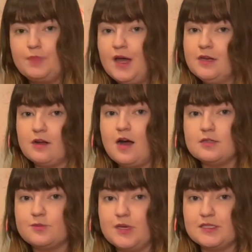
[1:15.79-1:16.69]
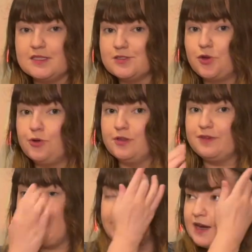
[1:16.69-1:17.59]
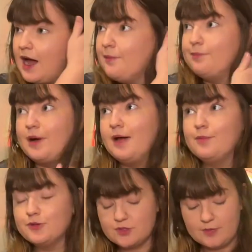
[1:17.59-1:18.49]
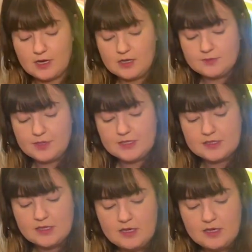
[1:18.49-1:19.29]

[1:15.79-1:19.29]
Buying your cosplays is totally valid. I buy most of my cosplays.